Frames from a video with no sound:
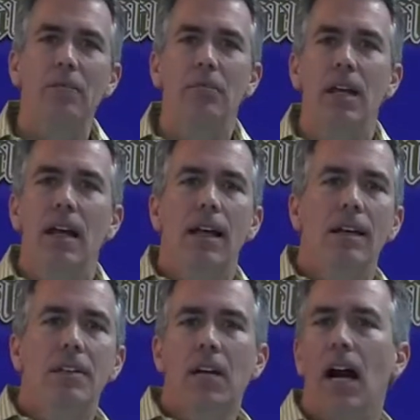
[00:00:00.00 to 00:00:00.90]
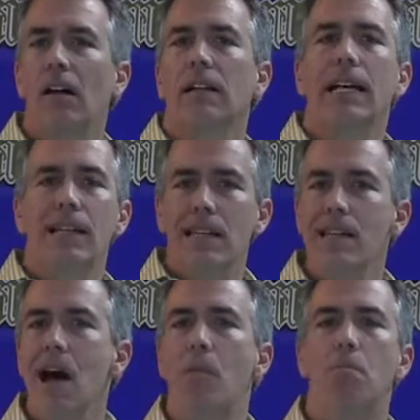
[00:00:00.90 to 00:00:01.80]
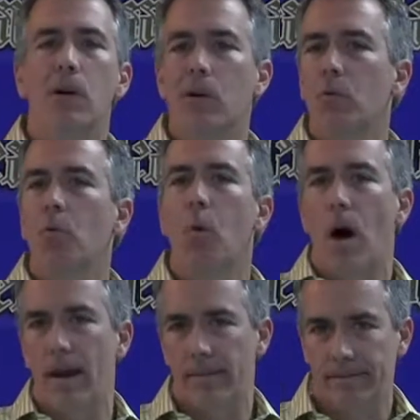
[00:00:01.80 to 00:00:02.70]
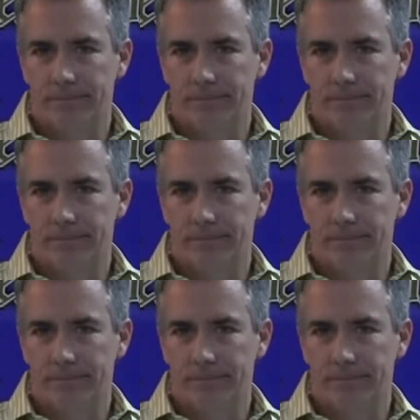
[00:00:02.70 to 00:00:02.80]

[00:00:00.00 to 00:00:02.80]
am target number one.